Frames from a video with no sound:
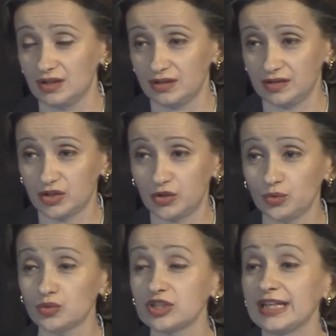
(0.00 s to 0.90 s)
the
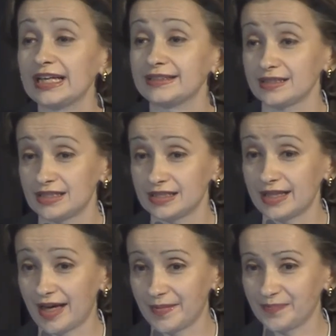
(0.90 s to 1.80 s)
huge latency
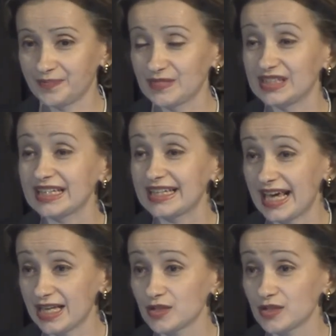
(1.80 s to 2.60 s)
time, decades